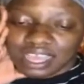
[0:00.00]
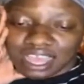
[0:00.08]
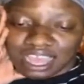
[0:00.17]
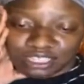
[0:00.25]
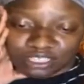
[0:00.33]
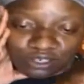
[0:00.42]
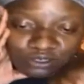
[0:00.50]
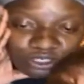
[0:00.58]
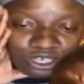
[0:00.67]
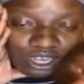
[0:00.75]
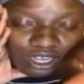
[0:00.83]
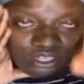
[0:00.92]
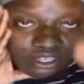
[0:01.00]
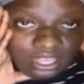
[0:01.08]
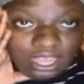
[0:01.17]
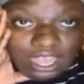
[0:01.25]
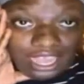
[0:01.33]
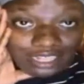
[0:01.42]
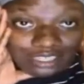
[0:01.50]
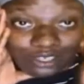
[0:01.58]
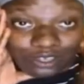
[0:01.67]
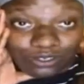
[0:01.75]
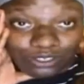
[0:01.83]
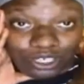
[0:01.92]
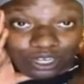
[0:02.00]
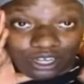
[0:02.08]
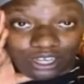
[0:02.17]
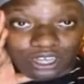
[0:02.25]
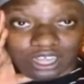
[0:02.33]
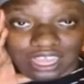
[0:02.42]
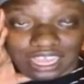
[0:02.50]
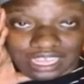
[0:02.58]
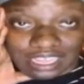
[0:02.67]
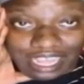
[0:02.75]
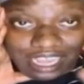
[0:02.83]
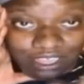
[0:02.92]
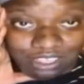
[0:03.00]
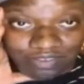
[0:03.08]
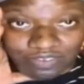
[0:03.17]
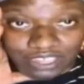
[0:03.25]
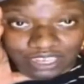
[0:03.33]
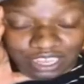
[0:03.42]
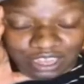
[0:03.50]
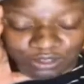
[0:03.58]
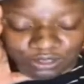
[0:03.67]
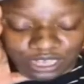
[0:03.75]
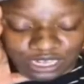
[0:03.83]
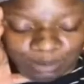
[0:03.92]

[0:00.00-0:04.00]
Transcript: I told y'all in that other video, and